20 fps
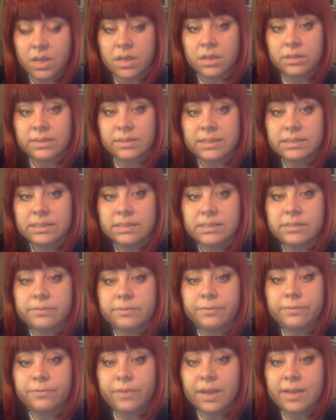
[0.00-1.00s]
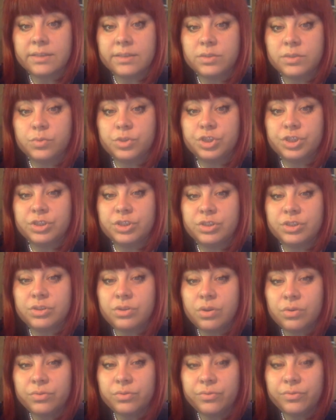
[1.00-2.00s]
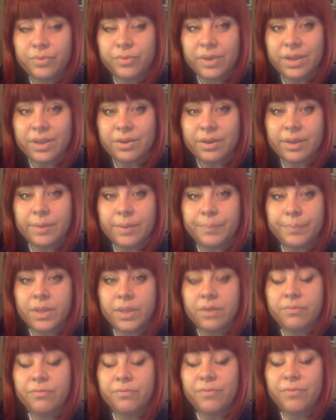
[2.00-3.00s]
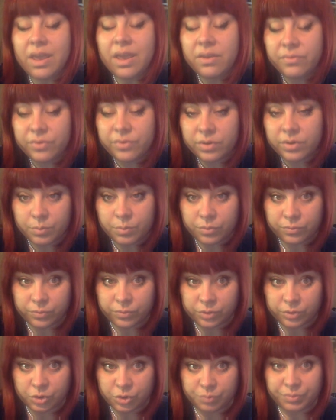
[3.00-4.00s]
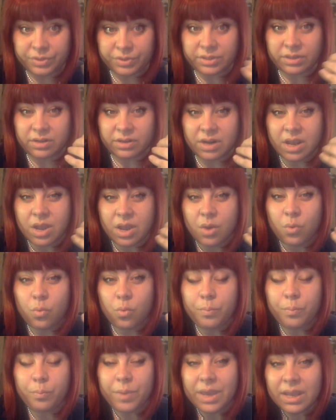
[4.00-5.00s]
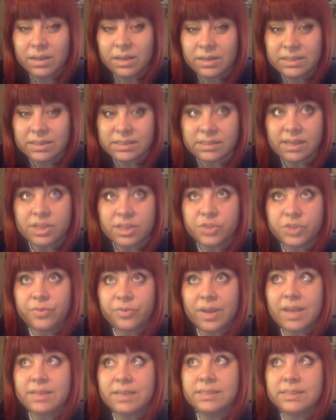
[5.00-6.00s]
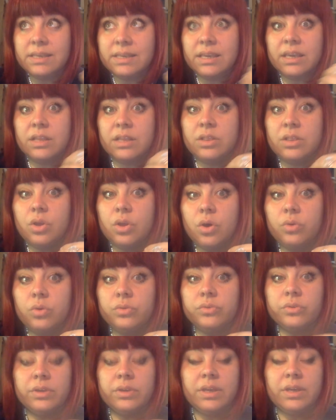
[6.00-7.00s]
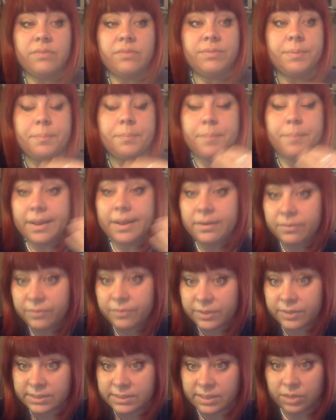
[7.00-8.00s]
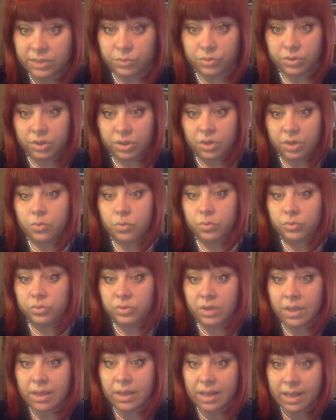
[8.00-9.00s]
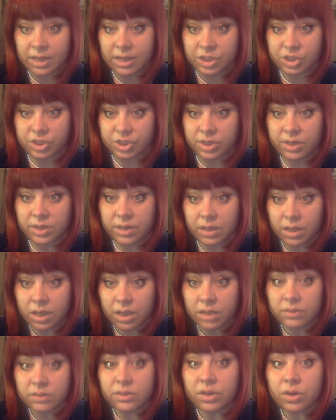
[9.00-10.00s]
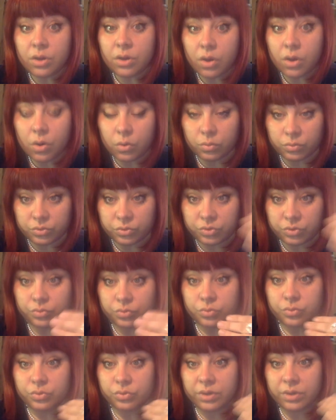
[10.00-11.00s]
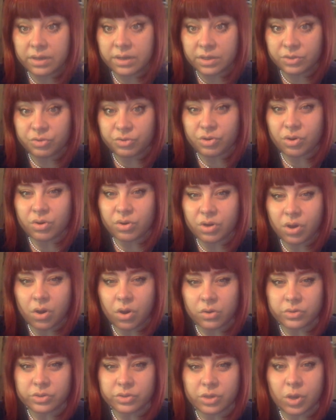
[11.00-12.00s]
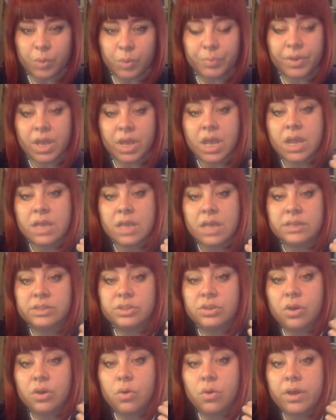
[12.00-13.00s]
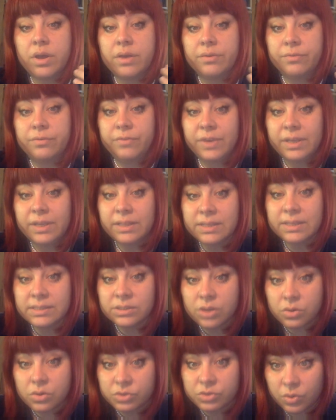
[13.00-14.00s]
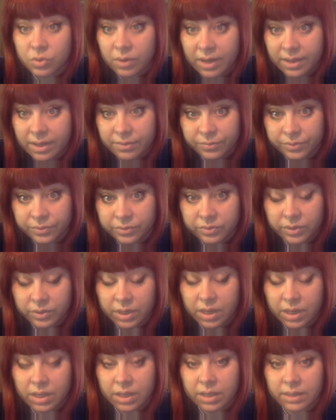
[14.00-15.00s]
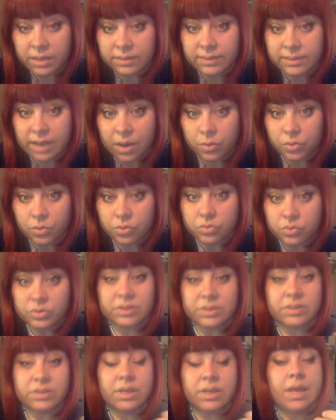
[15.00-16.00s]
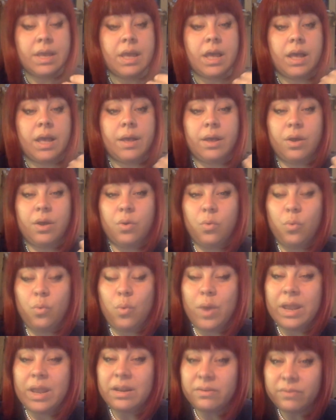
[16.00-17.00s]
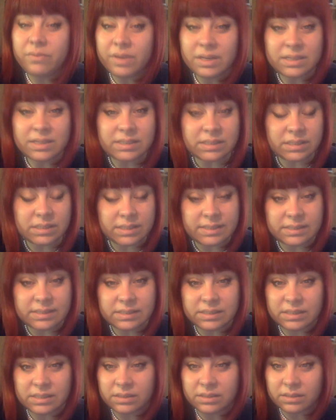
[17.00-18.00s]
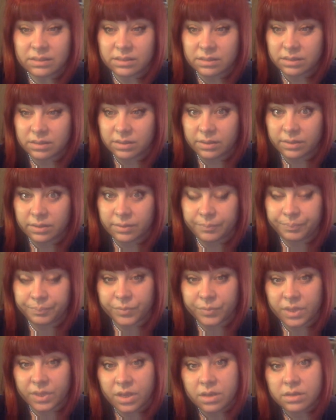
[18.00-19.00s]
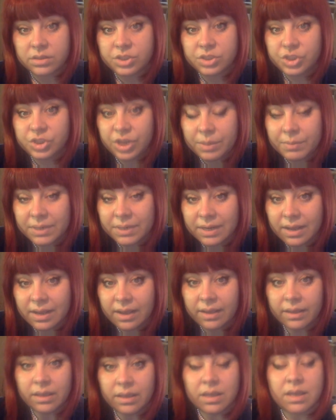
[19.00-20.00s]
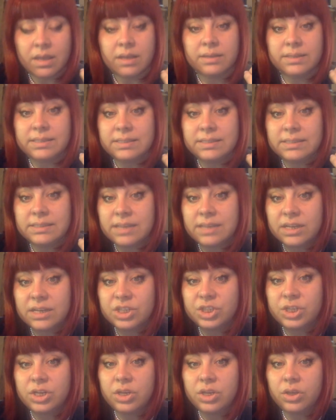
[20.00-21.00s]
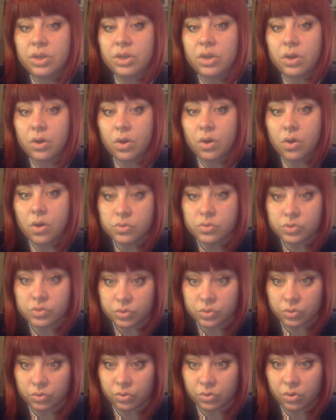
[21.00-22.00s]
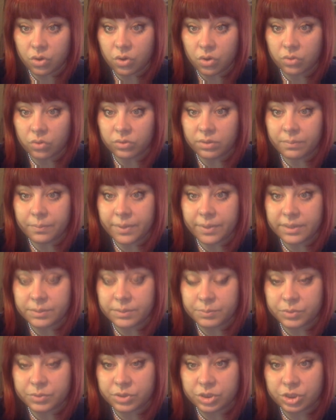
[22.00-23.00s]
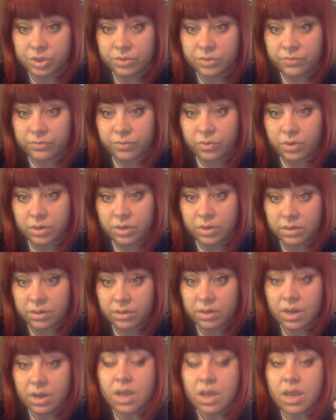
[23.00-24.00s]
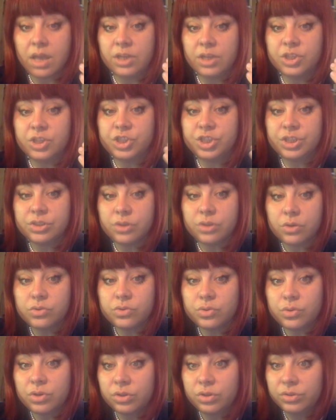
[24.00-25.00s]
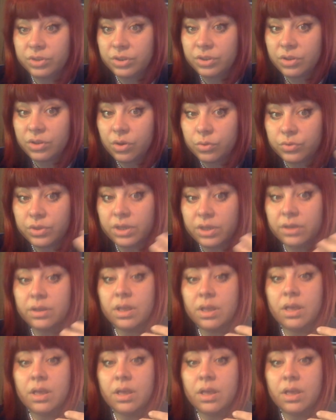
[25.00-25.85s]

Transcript: This is a phase which is not very favorable for Jupiter. Being in such phase, he cannot give the benefits that he could actually denote to the country or the horoscope. So Venus also left uh, Taurus. Uh, when Venus is in um, Gemini, this is actually also not the best position for her, and she's also not denoting